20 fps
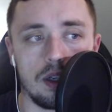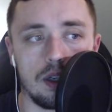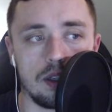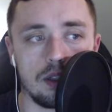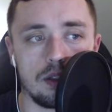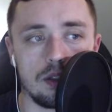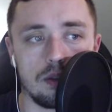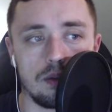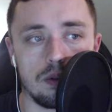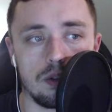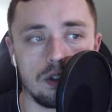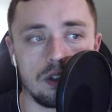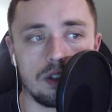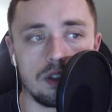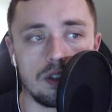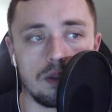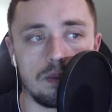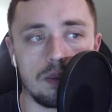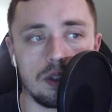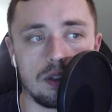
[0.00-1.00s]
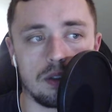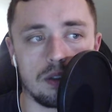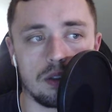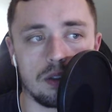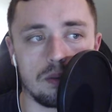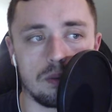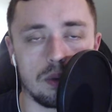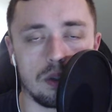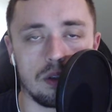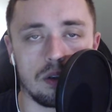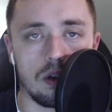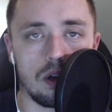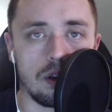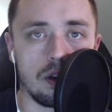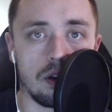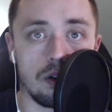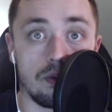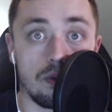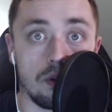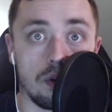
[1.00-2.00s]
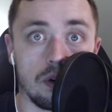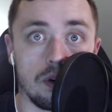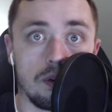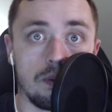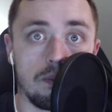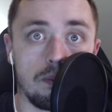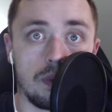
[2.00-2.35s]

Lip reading: So it really just depends on what you're on there for.